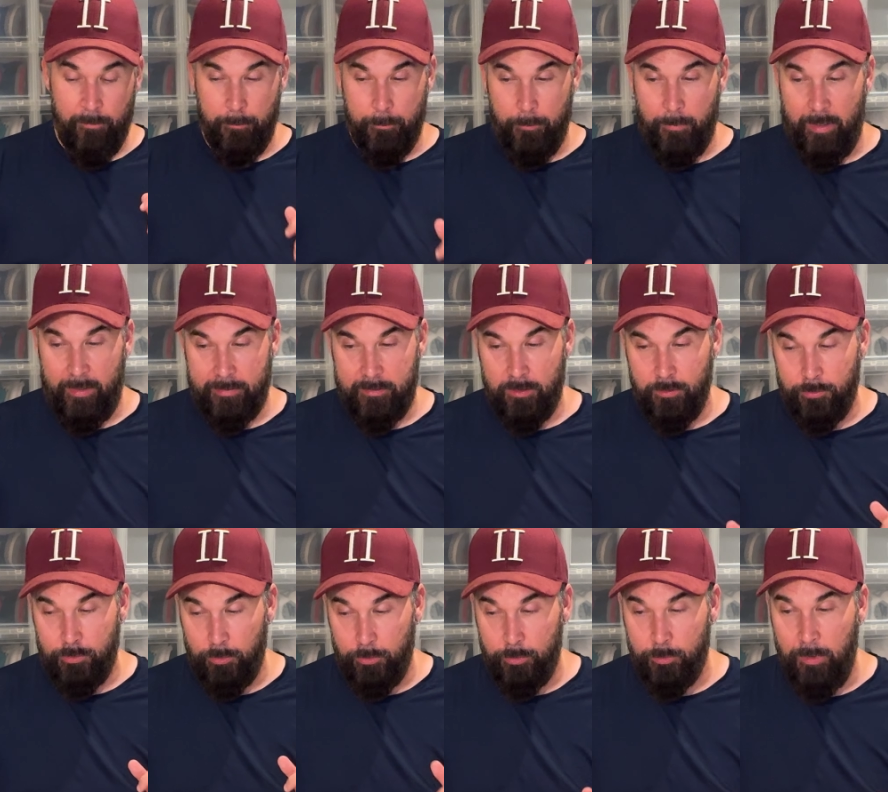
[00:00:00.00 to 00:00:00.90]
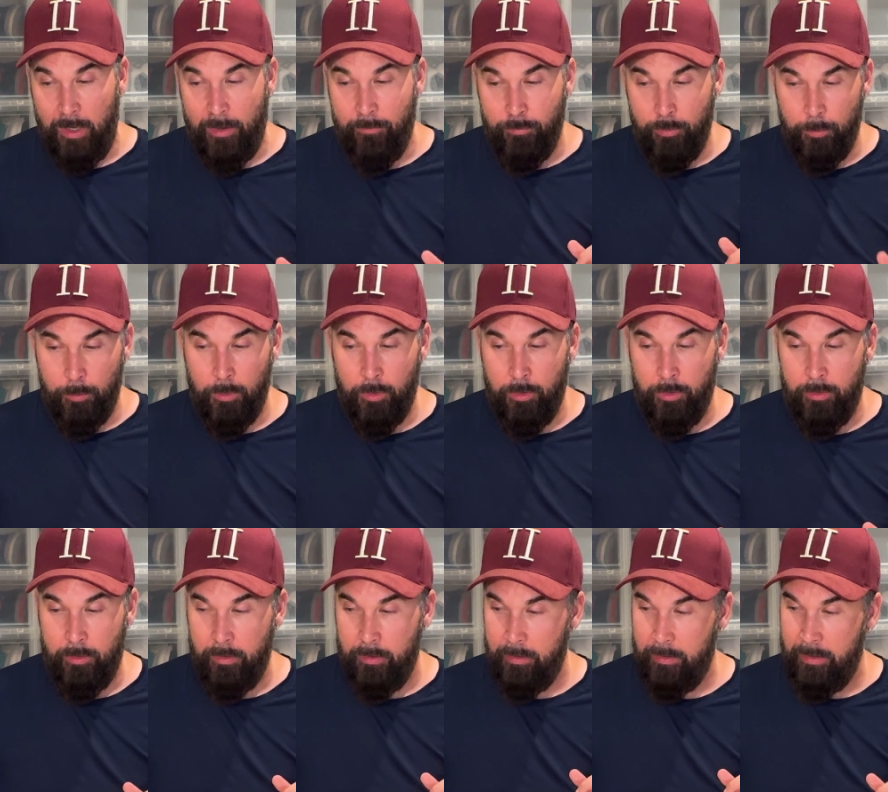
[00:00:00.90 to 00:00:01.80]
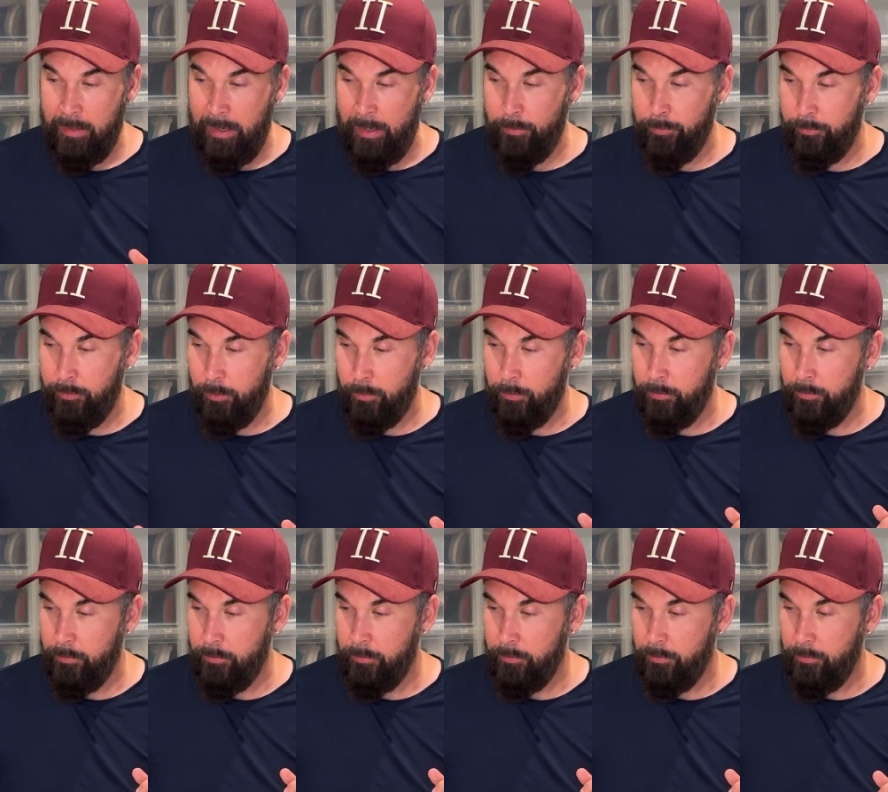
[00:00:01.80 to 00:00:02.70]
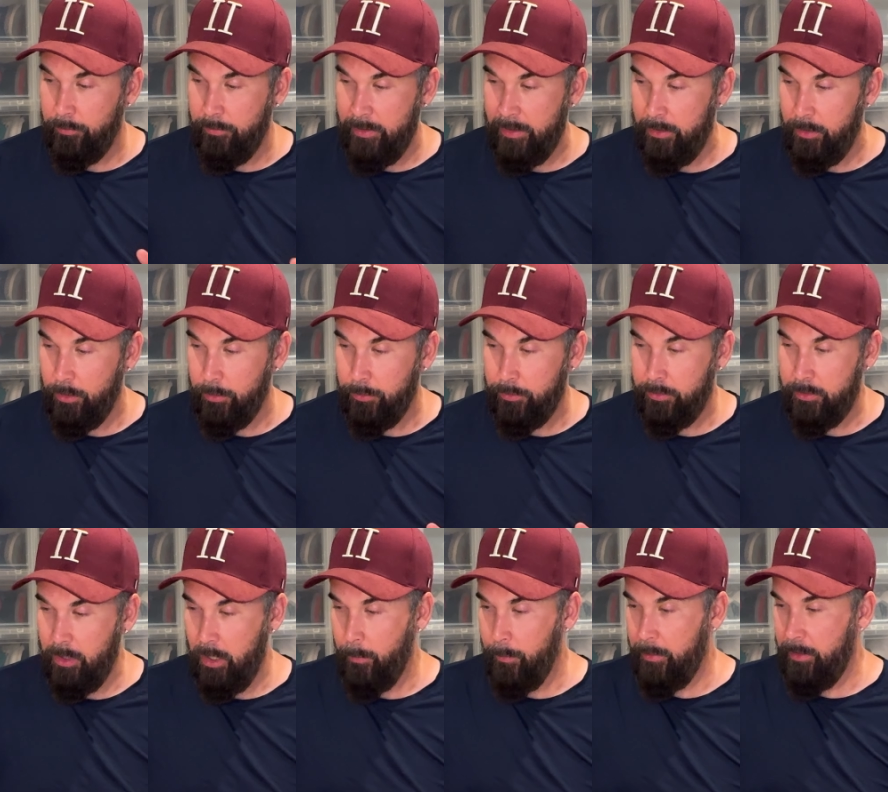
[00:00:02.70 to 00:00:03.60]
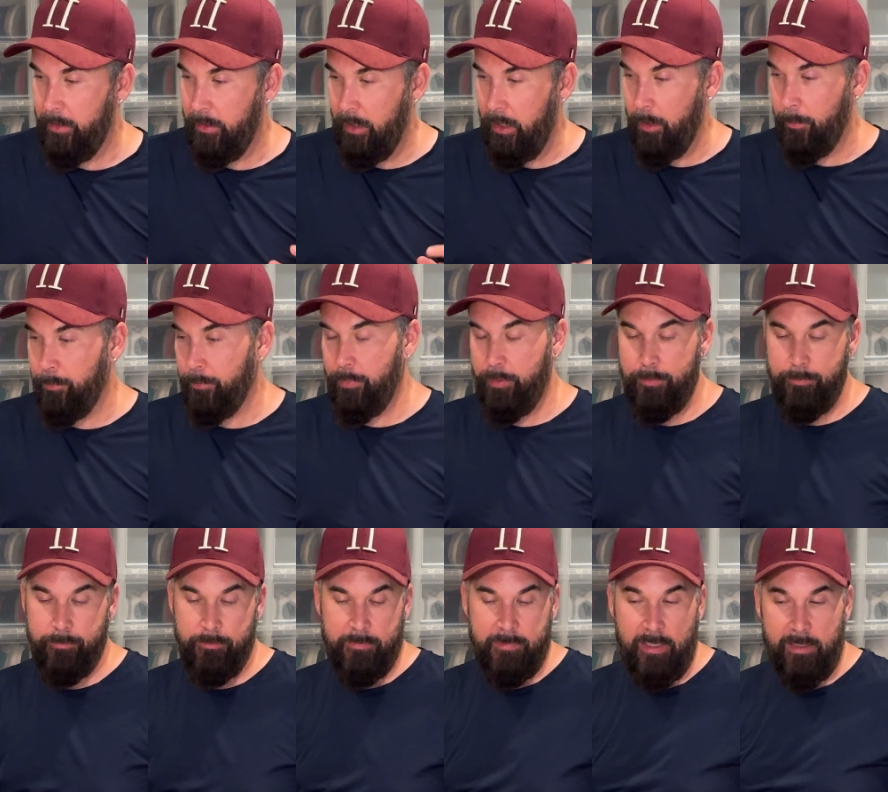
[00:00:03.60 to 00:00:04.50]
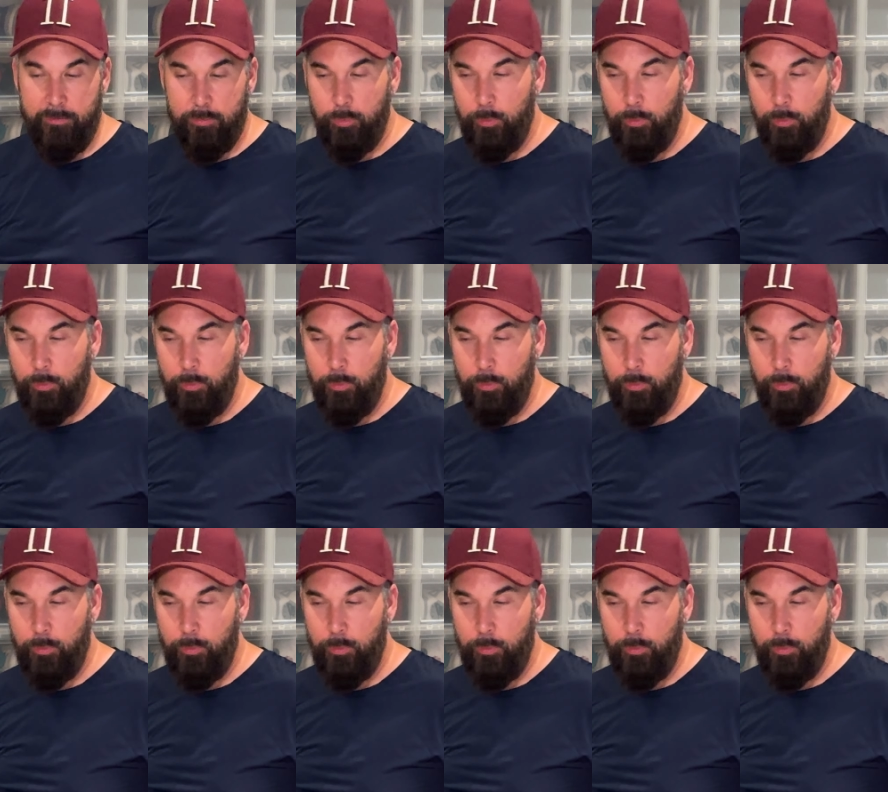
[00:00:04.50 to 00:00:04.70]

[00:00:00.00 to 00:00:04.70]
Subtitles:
But subscribe for more iPhone videos coming up. Thanks for